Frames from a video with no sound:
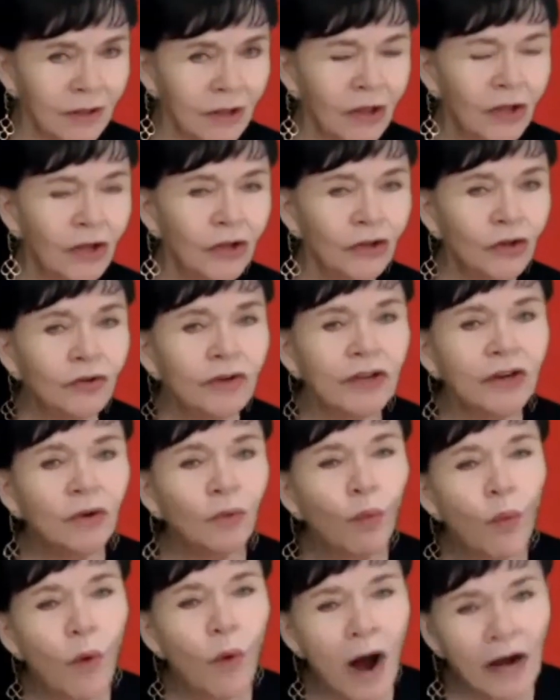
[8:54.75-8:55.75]
Right. You
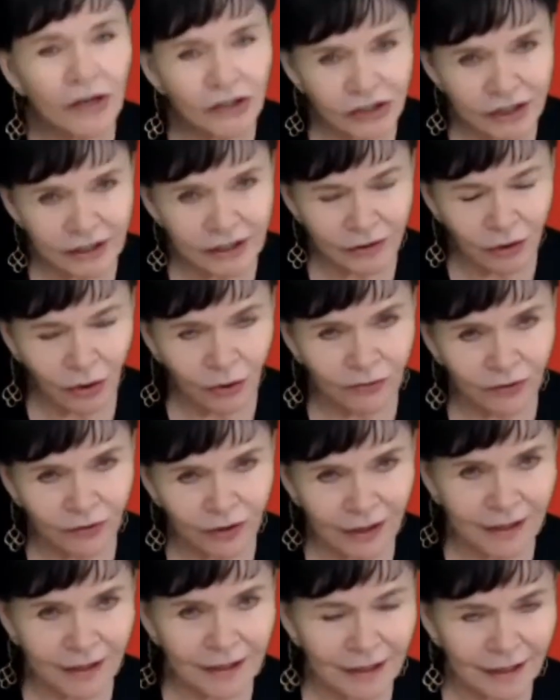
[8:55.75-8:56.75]
can watch it over
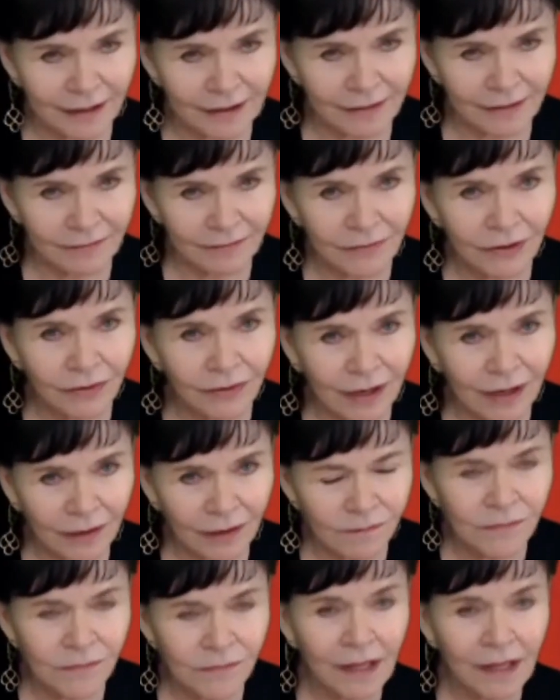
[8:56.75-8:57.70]
again. Right. Okay.